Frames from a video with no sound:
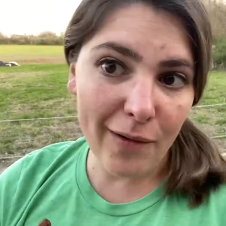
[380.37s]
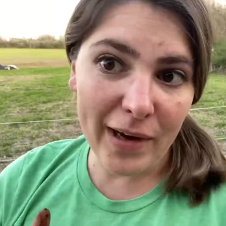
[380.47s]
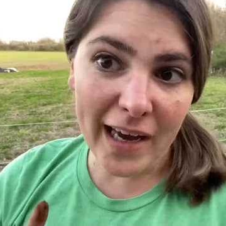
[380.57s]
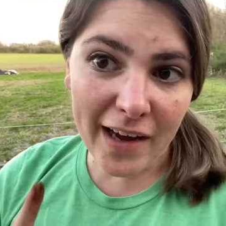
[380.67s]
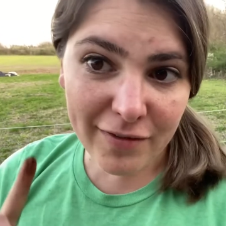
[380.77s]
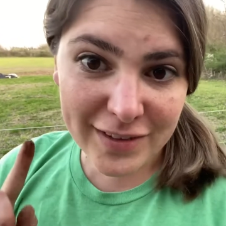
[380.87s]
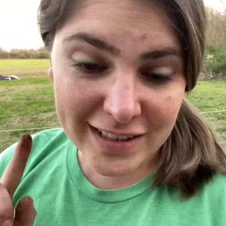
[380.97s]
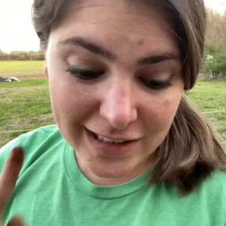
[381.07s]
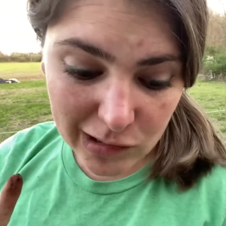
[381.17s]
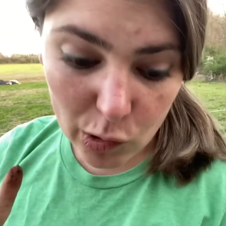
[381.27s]
I have
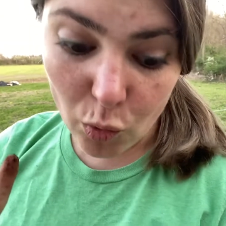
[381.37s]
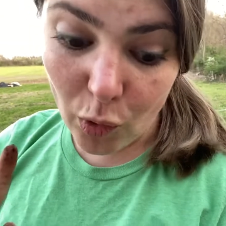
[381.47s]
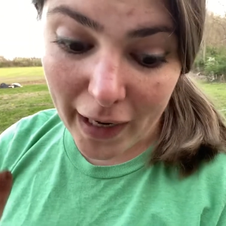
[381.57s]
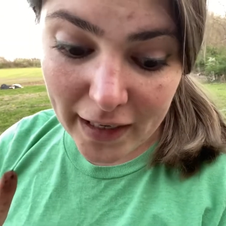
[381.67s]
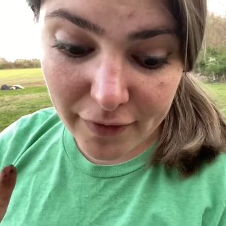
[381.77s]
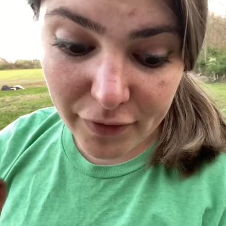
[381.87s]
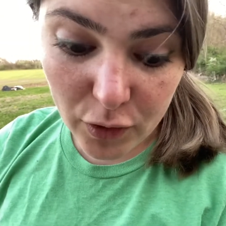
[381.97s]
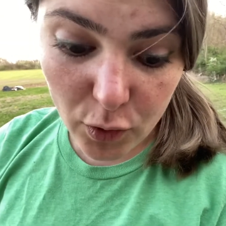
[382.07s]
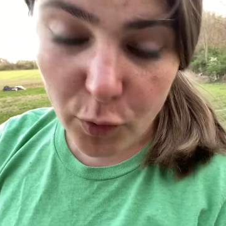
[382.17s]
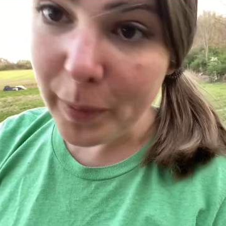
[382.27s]
still quite a
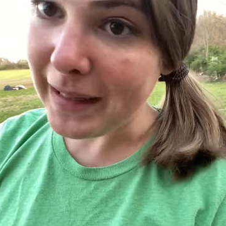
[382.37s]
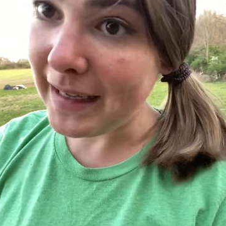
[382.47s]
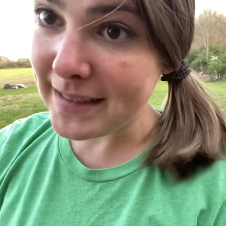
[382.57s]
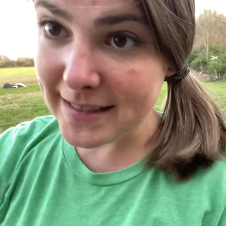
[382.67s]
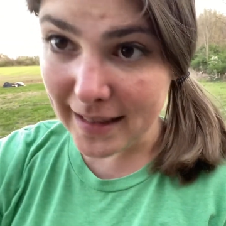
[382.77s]
few plants